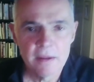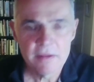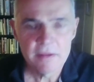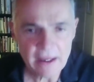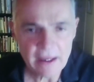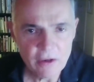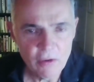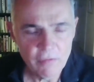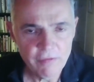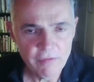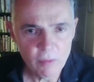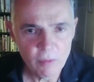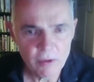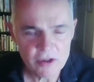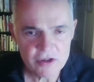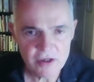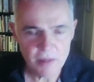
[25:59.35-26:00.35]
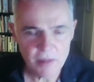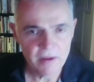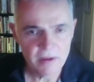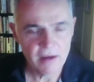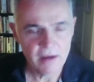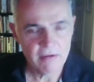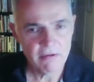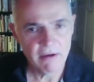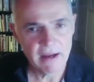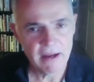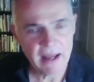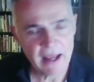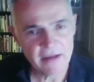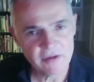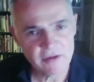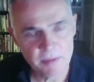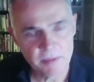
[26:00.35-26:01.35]
Thank you all for watching with our great
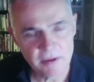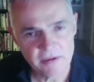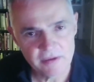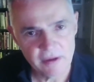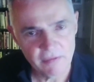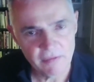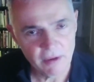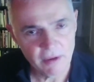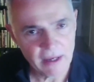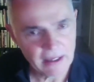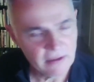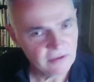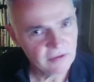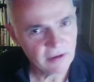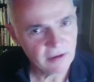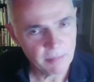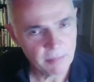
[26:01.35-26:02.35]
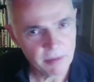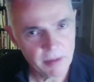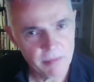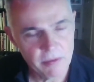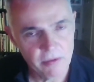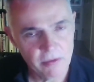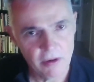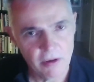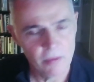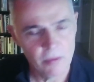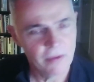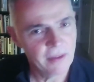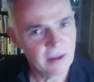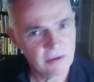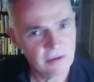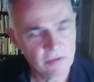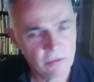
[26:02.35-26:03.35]
experts giving you insight, people who know what
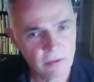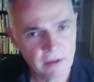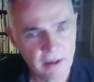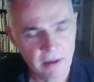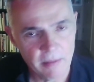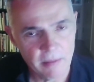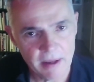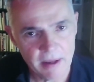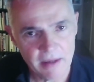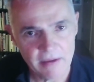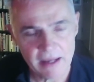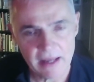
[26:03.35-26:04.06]
they're talking about.